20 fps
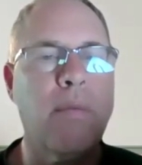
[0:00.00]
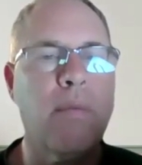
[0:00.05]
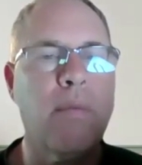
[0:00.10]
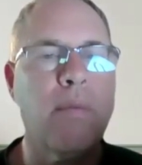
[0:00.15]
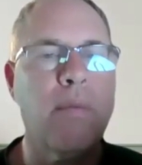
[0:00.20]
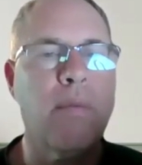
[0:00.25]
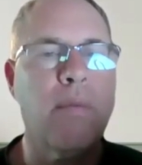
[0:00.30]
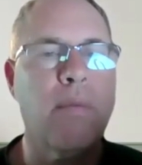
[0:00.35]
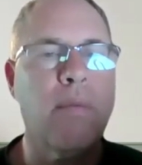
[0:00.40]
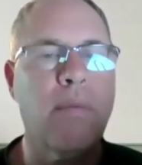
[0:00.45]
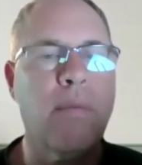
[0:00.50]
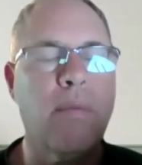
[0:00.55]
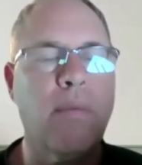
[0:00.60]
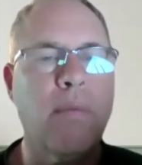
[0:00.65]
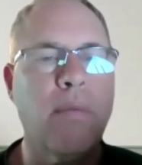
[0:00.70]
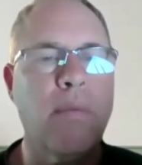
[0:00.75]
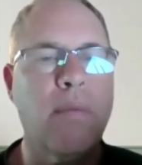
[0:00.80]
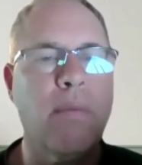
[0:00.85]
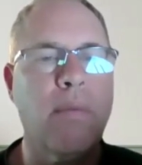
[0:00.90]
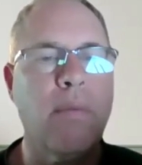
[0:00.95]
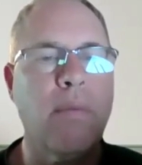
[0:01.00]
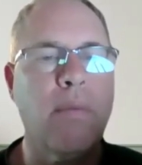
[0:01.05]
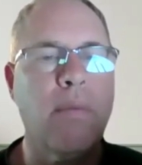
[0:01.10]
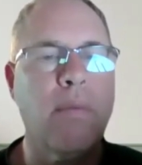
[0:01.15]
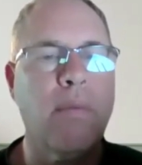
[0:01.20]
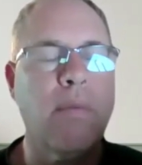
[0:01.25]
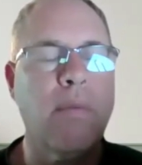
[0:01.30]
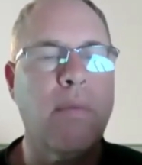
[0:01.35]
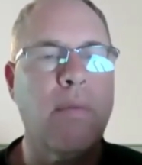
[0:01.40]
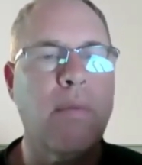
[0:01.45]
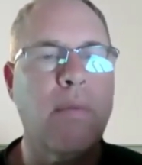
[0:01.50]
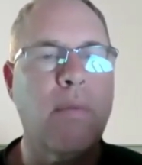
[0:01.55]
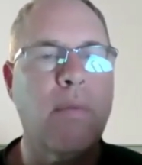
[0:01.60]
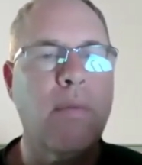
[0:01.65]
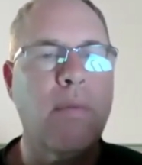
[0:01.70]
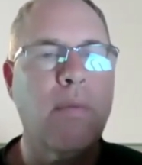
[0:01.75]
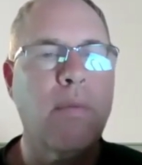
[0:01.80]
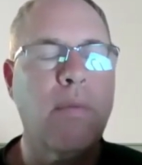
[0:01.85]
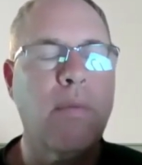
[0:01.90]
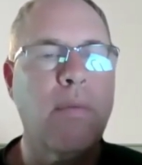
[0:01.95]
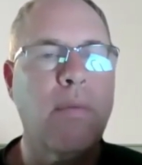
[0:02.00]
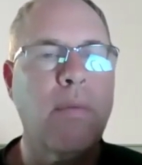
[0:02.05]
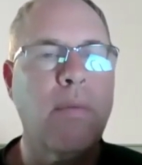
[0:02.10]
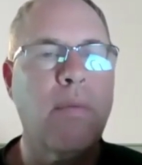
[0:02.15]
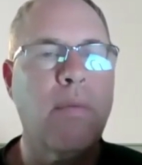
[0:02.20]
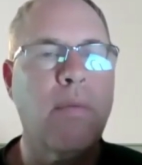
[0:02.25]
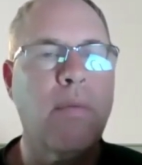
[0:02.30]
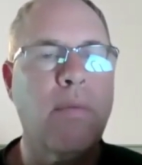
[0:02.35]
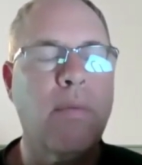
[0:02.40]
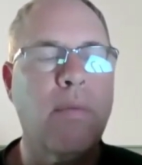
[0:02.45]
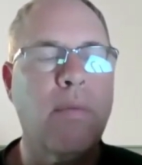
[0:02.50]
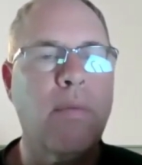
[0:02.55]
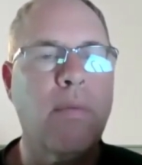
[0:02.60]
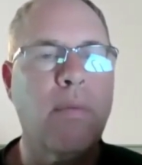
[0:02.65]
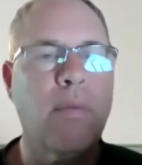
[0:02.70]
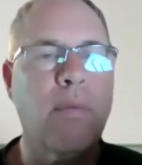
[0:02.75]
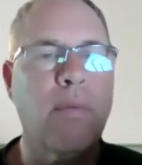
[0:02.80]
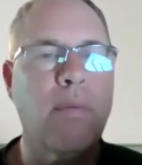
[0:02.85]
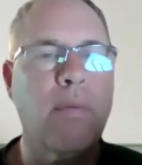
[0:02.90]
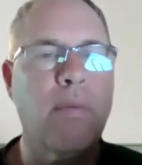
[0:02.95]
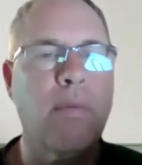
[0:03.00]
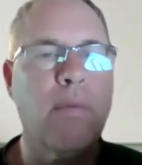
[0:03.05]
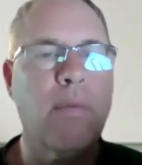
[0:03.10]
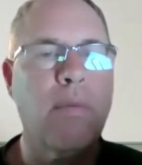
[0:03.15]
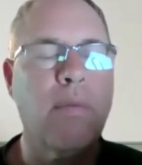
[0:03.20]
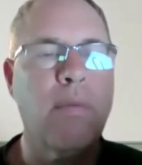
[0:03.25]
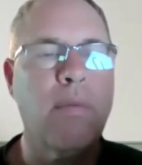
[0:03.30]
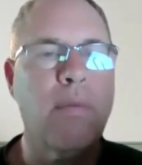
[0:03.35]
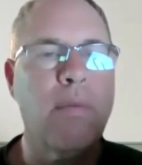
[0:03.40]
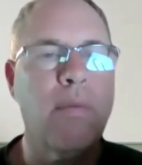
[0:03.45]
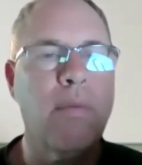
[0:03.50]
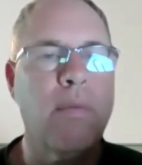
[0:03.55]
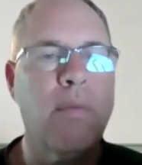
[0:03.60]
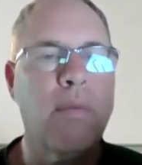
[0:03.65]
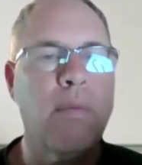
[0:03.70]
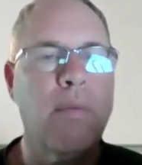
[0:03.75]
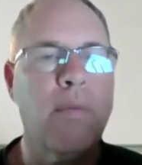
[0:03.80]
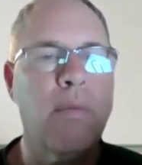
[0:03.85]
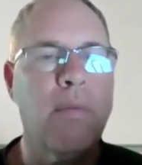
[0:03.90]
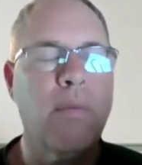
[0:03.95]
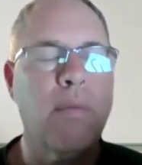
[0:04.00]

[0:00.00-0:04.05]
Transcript: (not speaking)